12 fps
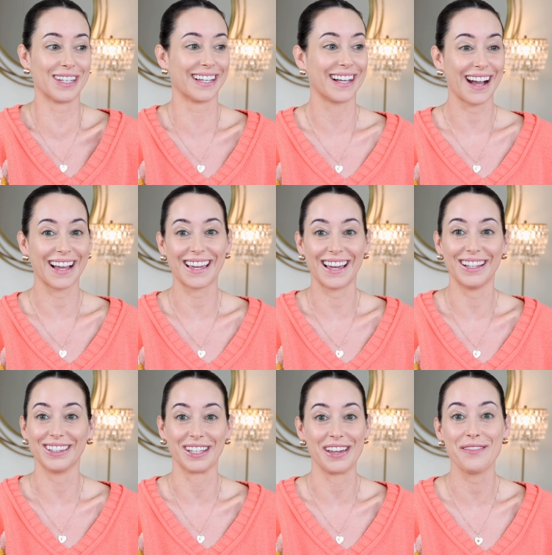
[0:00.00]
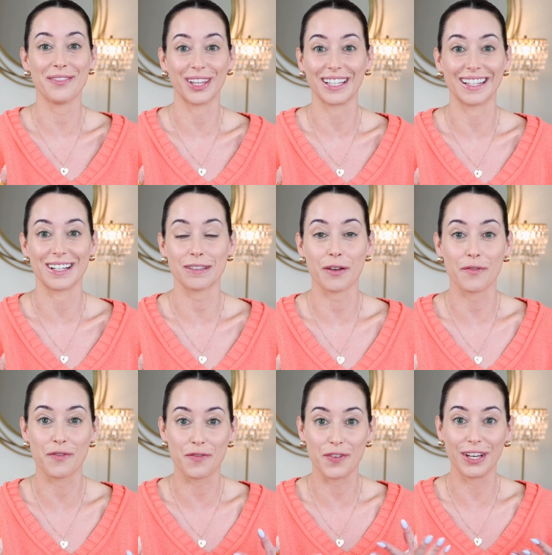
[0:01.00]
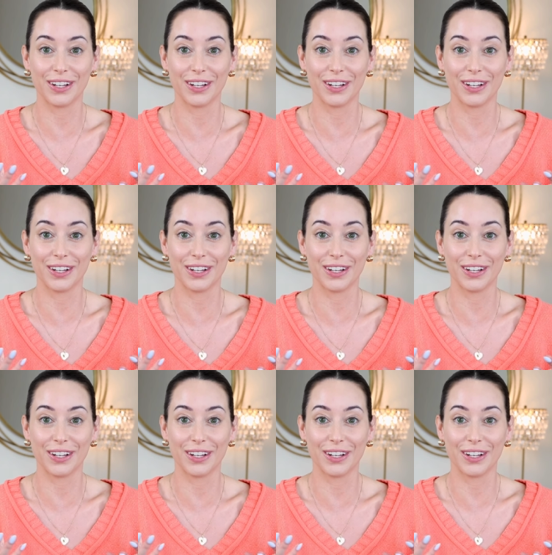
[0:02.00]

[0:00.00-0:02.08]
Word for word: like I can't leave like this. I feel